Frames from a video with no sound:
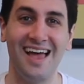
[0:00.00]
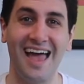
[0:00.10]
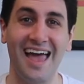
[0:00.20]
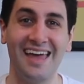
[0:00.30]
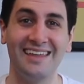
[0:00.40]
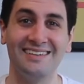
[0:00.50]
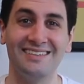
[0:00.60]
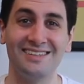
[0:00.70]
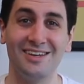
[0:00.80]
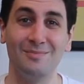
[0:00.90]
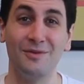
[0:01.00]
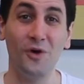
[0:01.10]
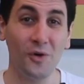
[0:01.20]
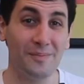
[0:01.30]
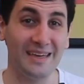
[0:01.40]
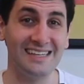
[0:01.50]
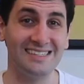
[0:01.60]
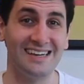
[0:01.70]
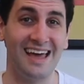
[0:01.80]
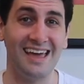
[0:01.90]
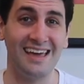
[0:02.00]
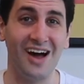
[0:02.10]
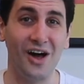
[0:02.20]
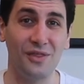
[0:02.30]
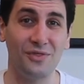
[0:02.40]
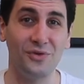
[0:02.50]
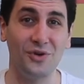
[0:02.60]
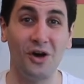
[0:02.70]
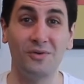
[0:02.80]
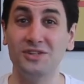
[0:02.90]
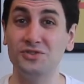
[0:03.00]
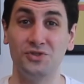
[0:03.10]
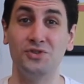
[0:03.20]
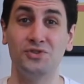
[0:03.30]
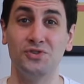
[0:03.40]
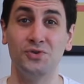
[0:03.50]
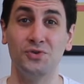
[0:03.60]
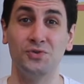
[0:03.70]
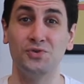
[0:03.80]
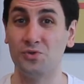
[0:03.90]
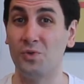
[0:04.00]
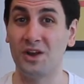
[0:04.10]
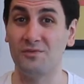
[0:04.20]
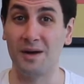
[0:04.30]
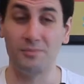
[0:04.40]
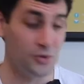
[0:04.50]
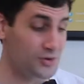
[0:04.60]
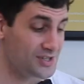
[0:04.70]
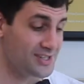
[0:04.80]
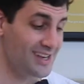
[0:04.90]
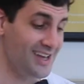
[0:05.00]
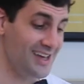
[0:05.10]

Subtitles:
And before we begin today, I thought I would introduce you to one of my books.